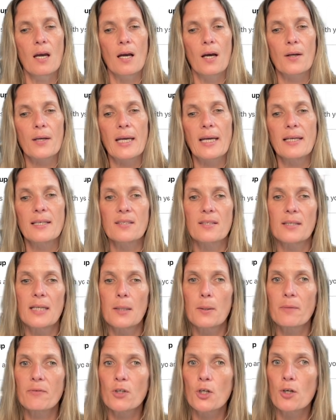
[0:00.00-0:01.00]
Okay, so
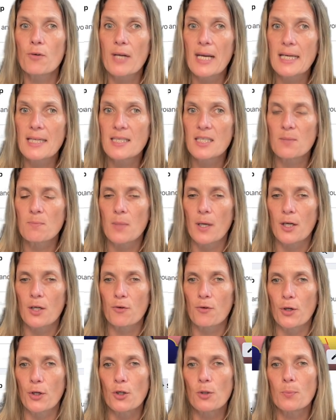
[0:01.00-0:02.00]
now I've created my
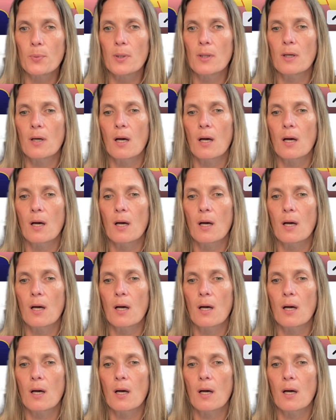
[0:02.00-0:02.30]
group.